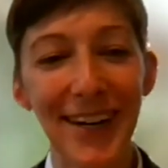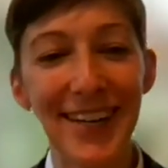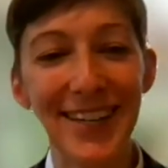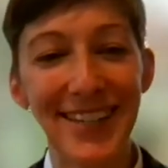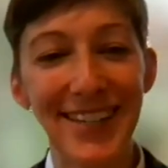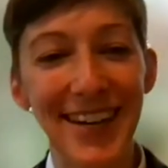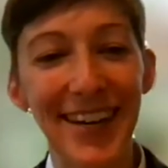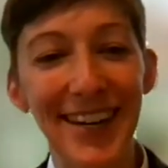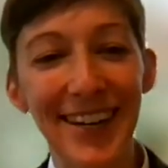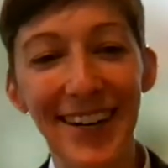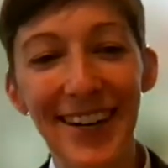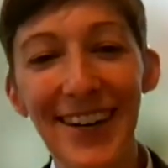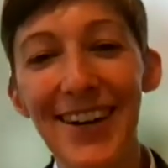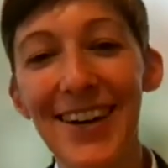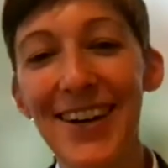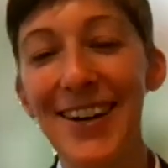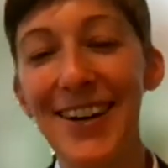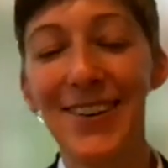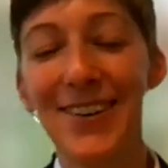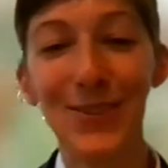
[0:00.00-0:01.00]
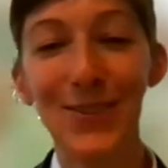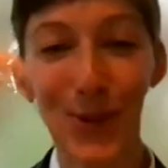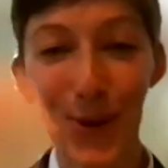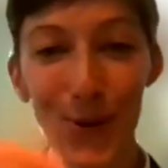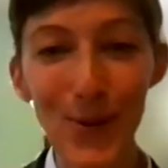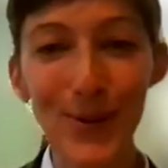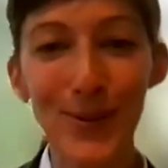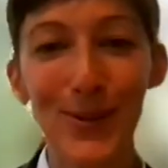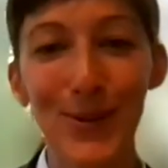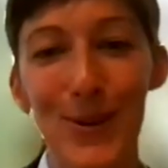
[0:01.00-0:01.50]
is it you know so
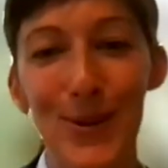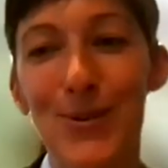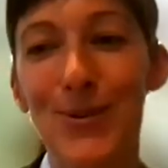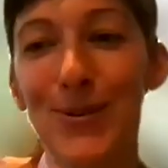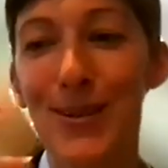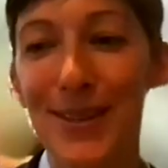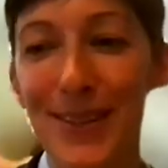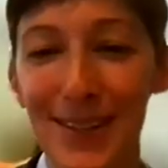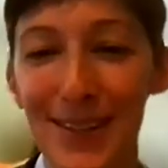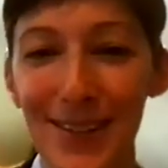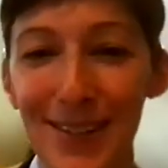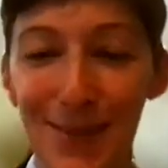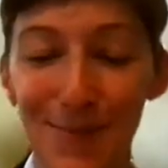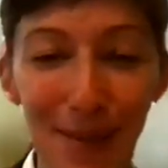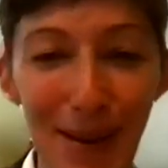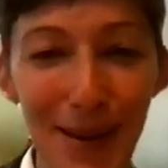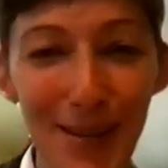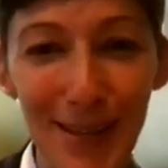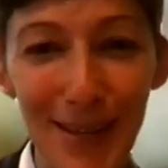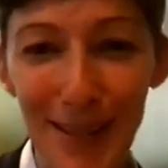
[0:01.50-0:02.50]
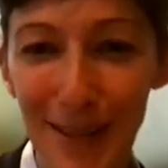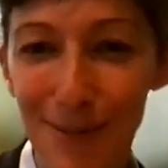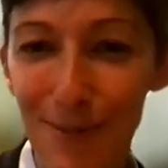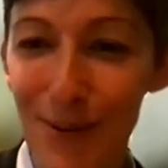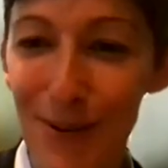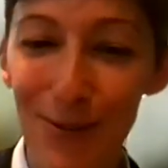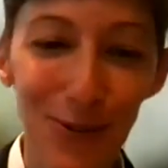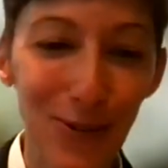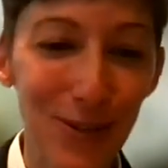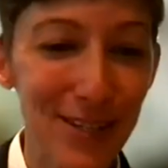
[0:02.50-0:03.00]
and so did this amazingly
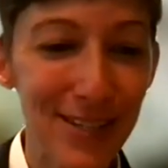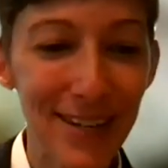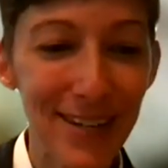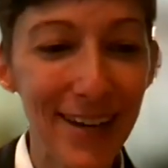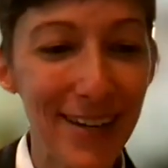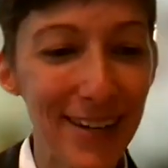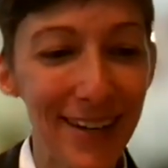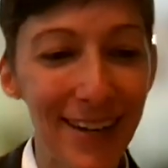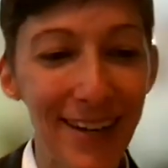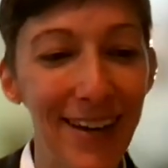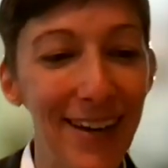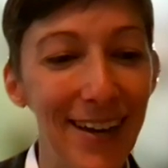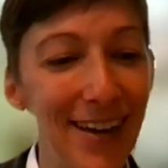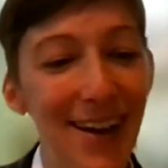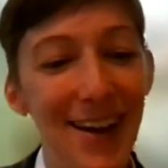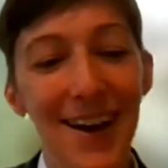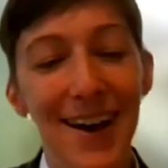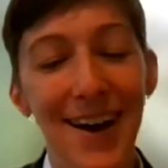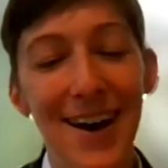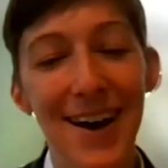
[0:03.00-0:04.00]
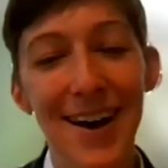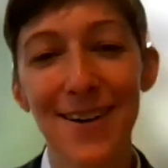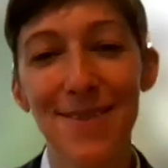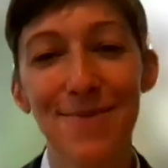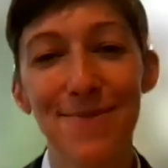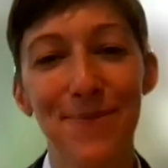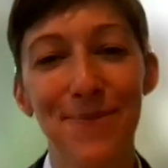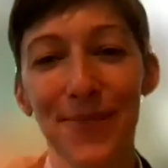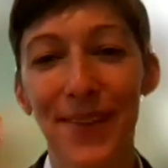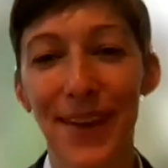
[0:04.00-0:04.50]
beautiful study
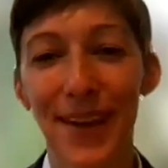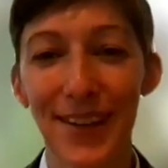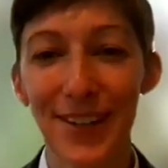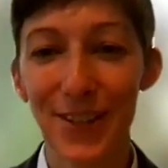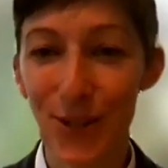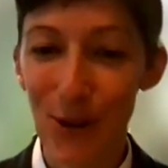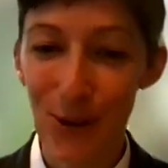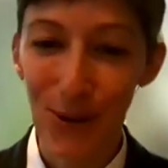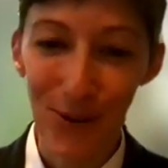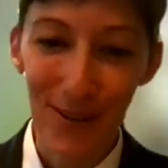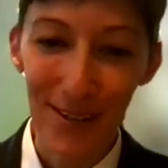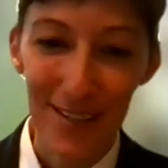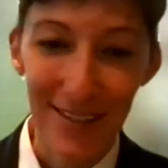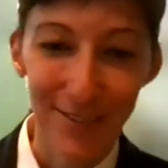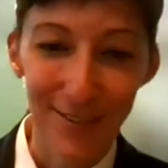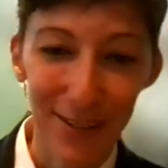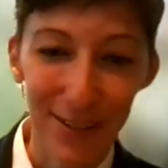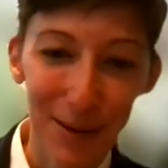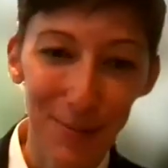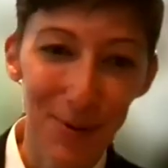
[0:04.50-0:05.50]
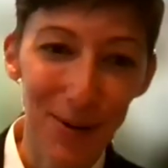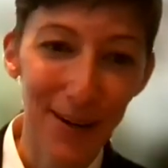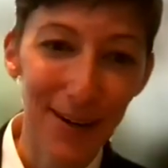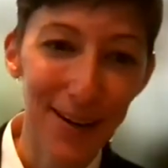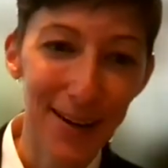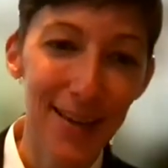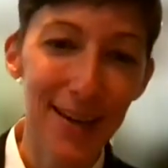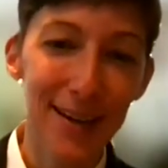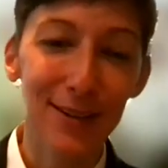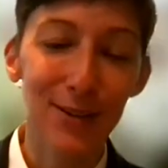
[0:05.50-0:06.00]
um, that showed this really
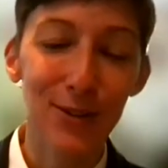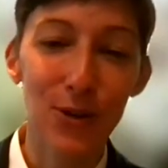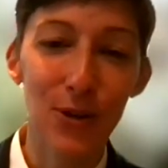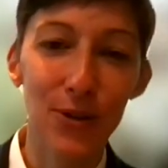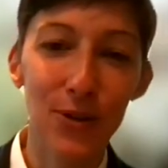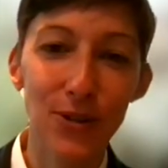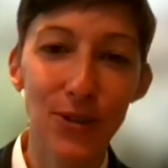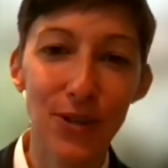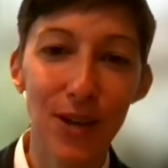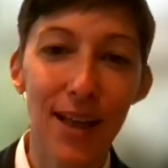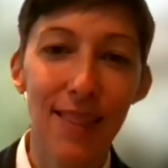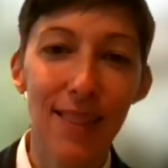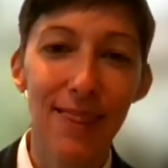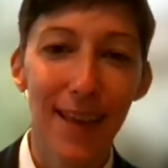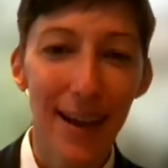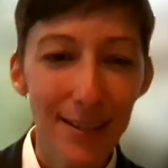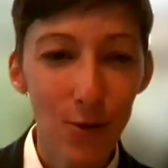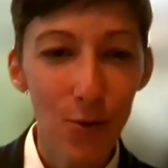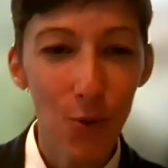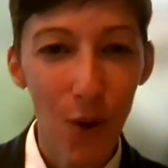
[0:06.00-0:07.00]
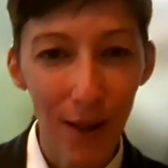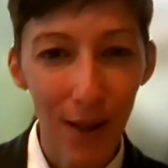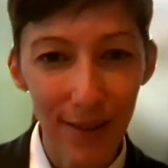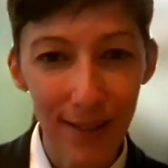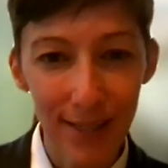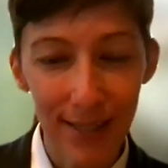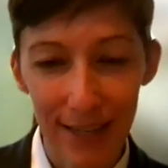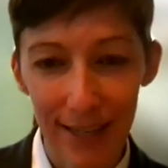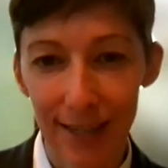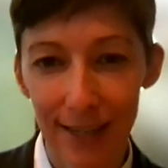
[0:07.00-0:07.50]
important thing so there's that's
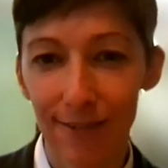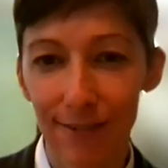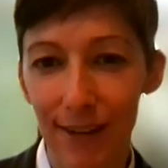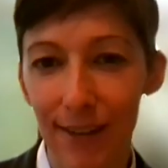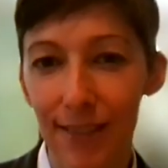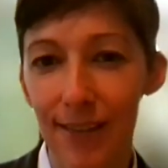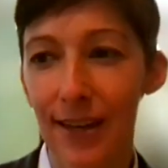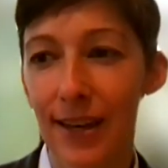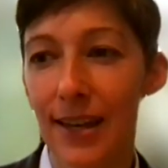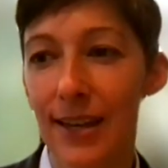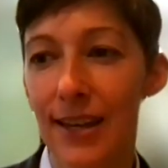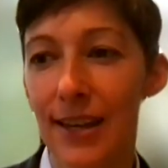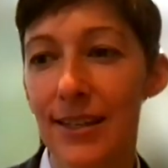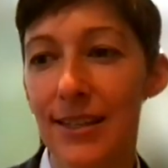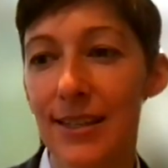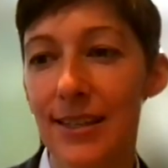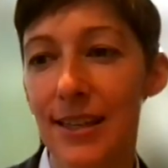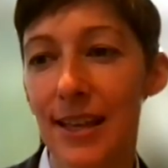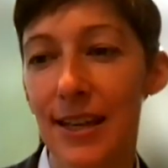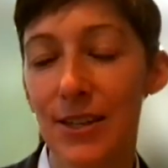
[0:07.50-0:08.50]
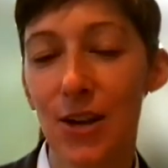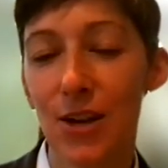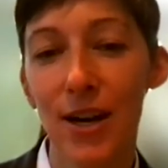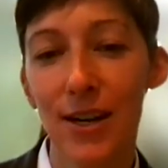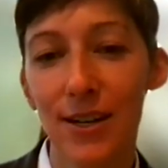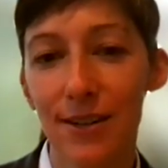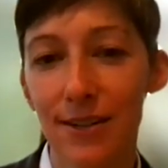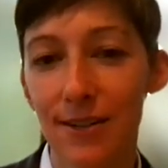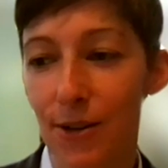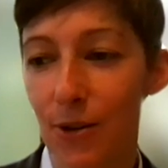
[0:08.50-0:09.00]
qualitative i think and that's that's
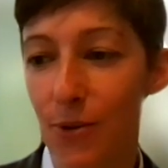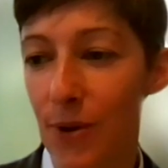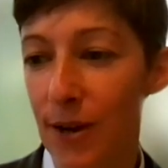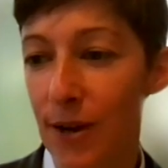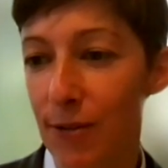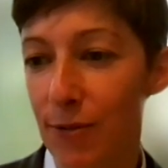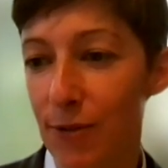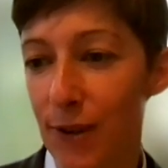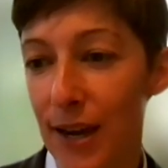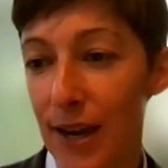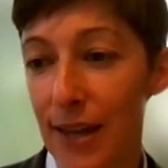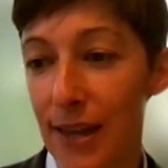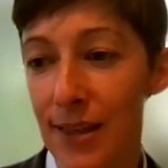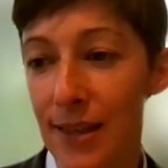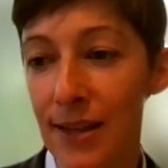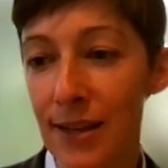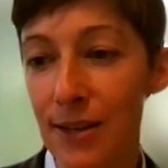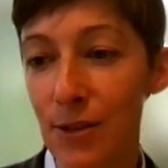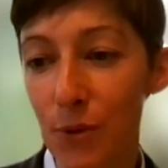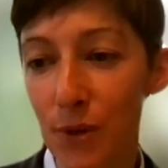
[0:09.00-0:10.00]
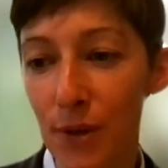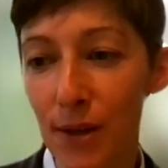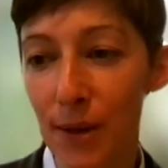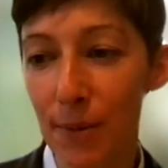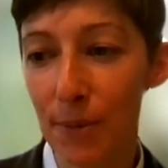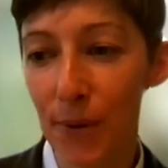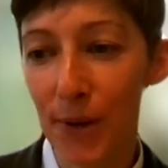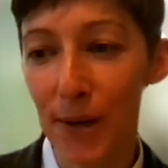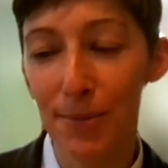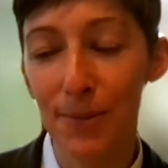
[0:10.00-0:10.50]
harder to quantify i think that's really
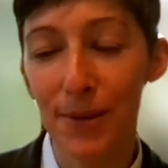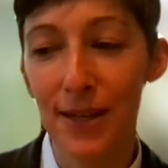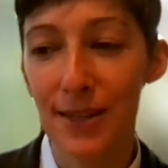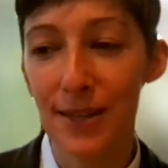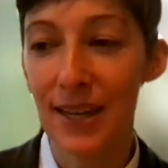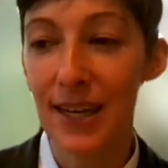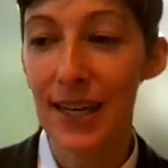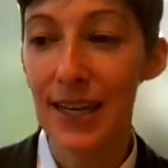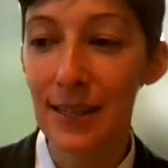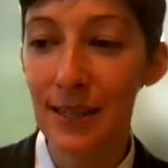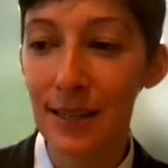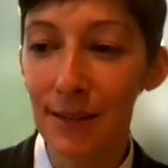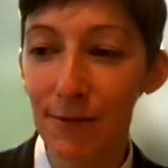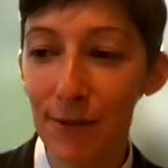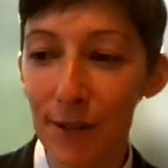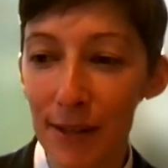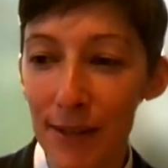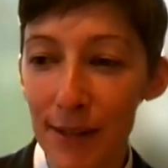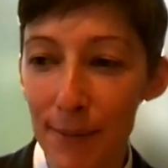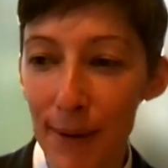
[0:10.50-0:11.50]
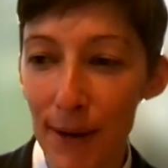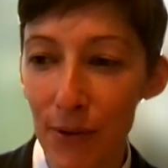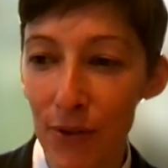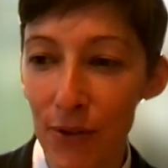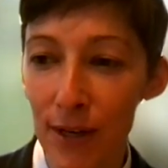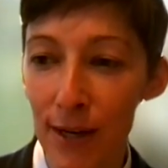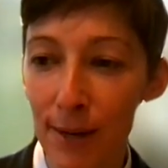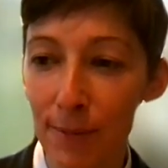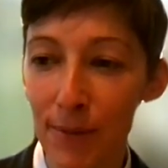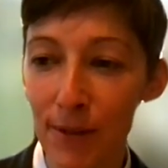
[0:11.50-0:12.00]
important because it isn't really about
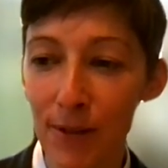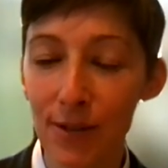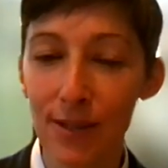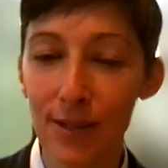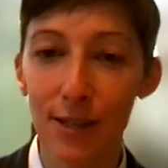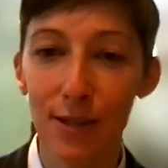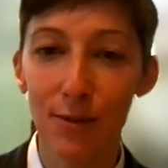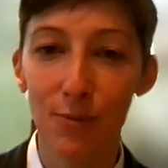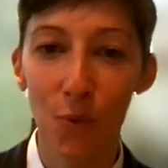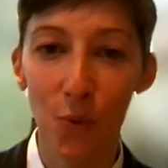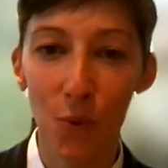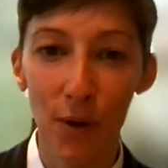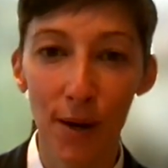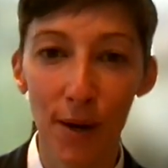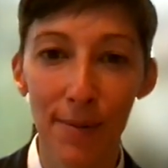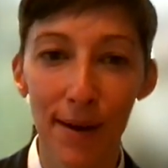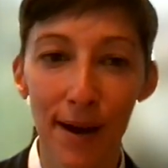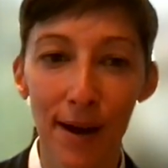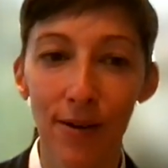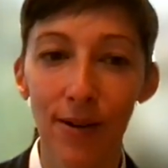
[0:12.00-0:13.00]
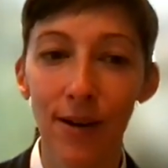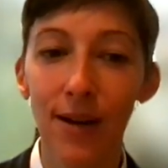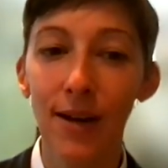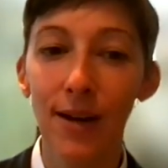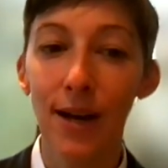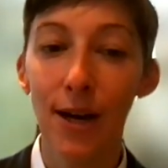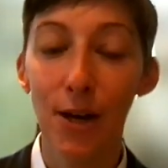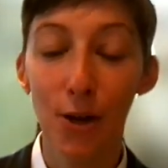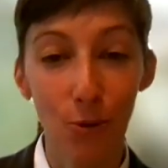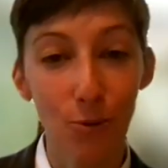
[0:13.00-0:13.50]
the numbers it's more about
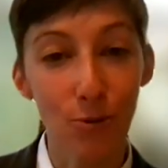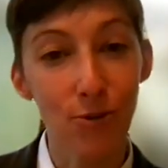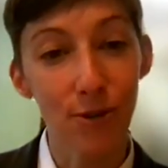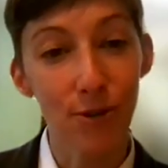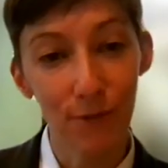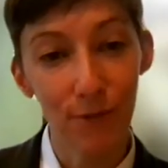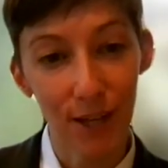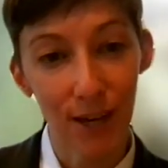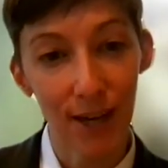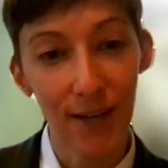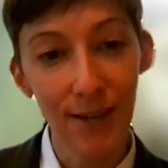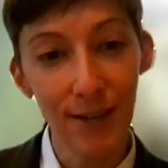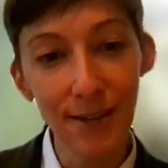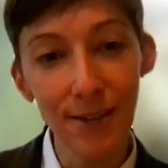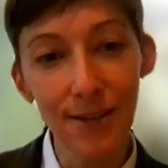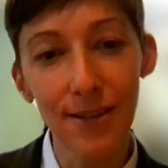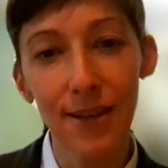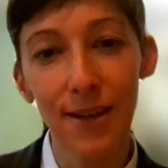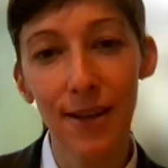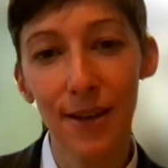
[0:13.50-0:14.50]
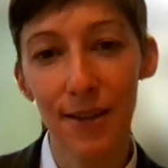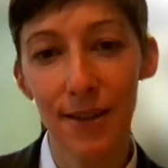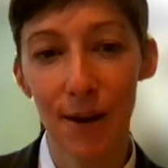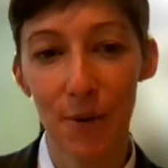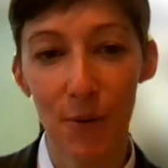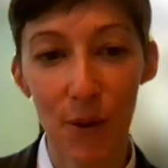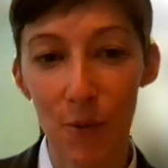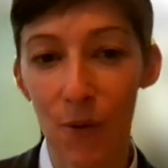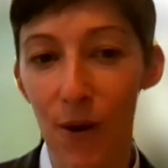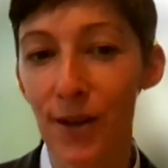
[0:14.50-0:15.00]
a culture of science uh,
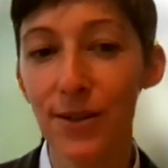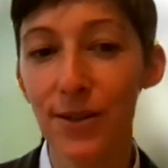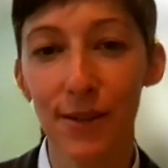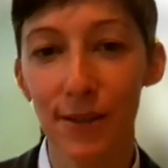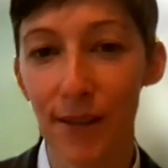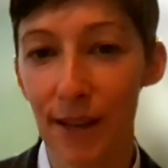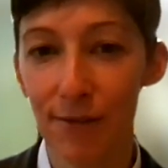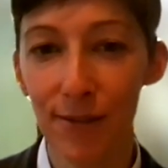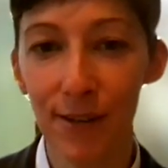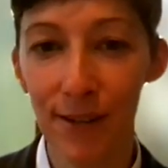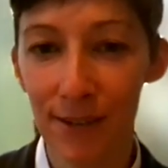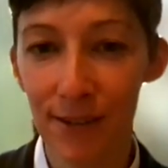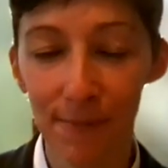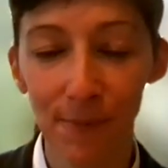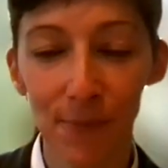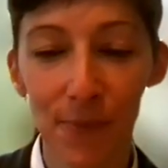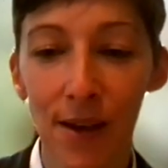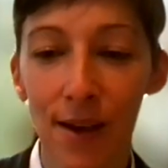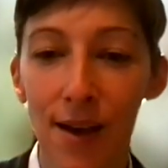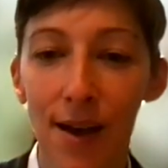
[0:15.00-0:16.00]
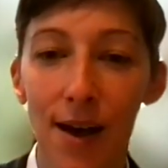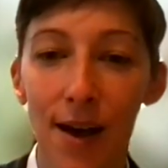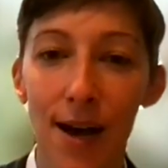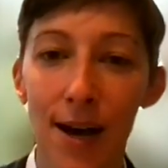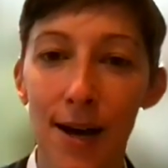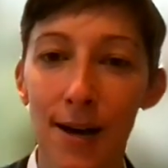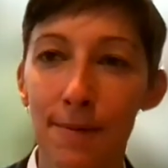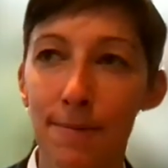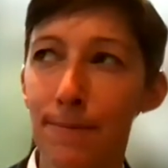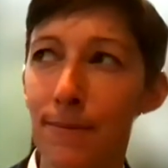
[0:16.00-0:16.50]
that we want to live in
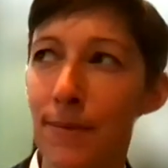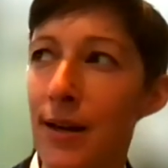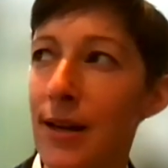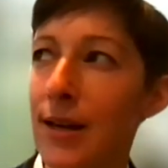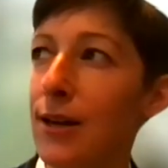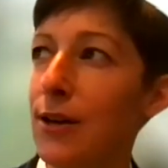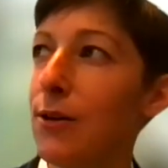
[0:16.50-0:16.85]
um,